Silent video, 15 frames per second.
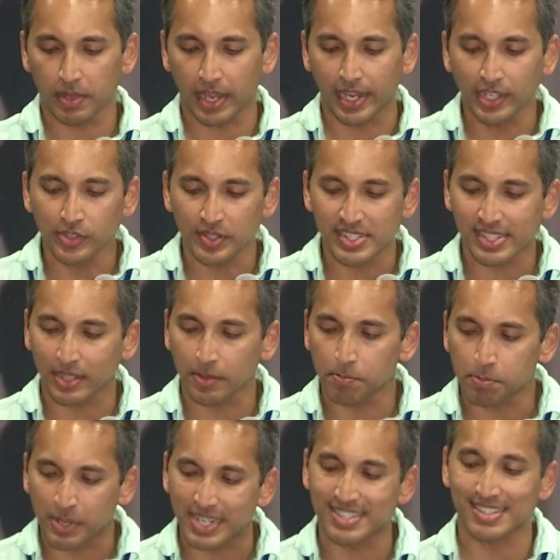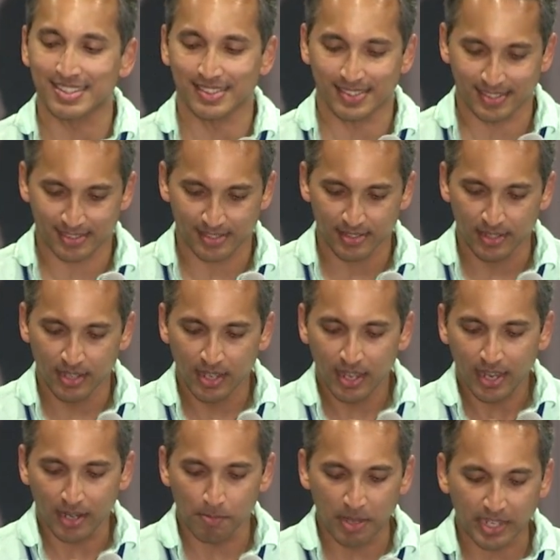increasing presence
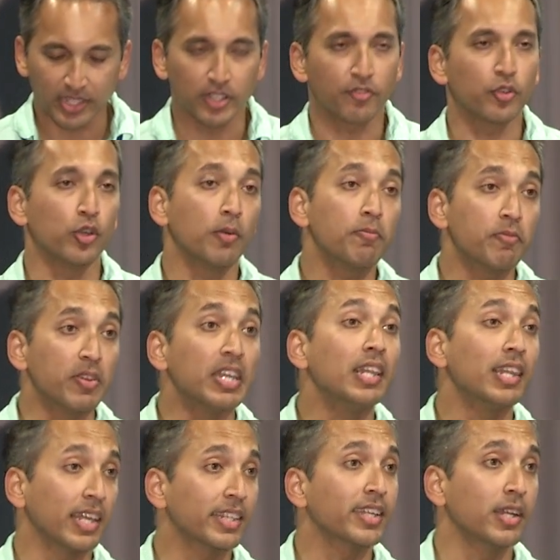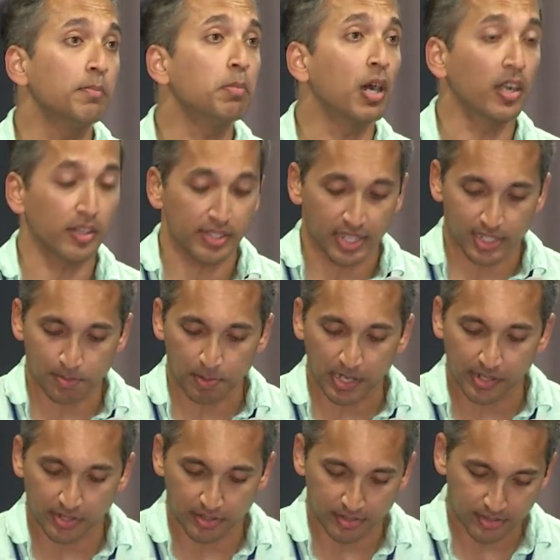and making the viewer feel like they're a part of the
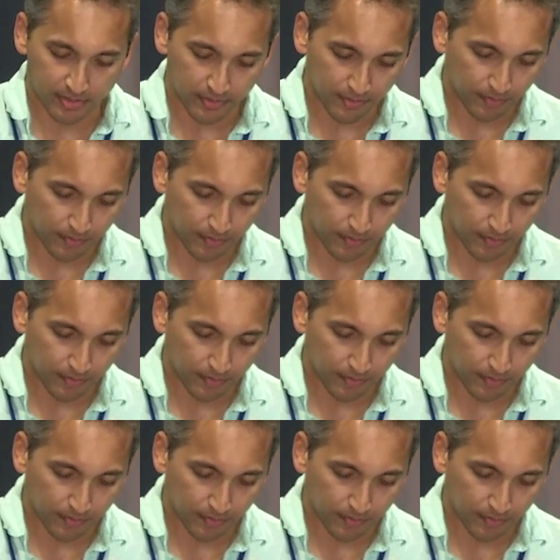experience.